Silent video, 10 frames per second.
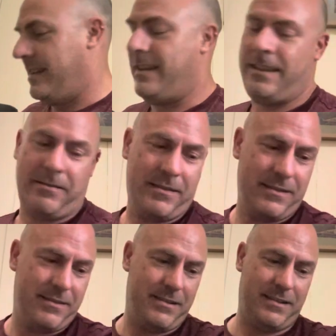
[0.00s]
And then
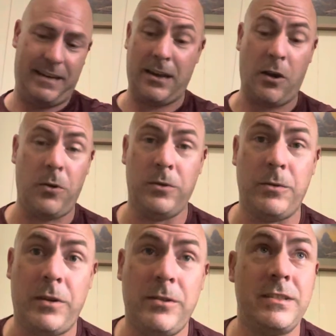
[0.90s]
Nicole, the
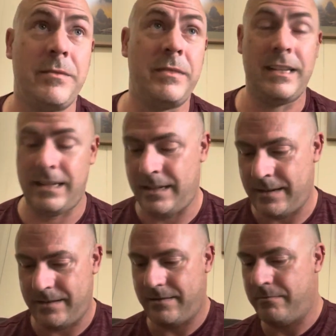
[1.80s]
one who sent me the
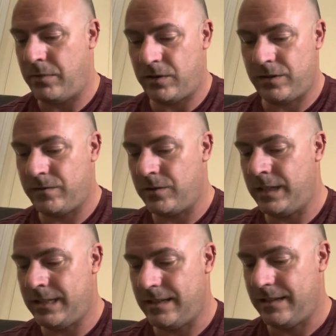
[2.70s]
box of
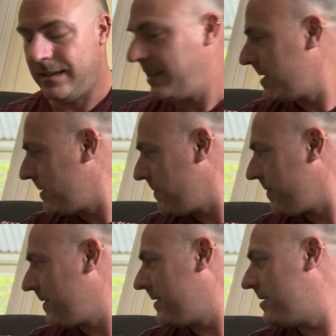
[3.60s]
goodies,
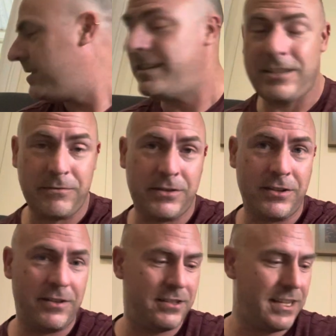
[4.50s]
she says, are you up for
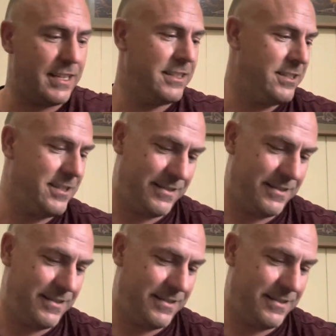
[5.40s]
another challenge?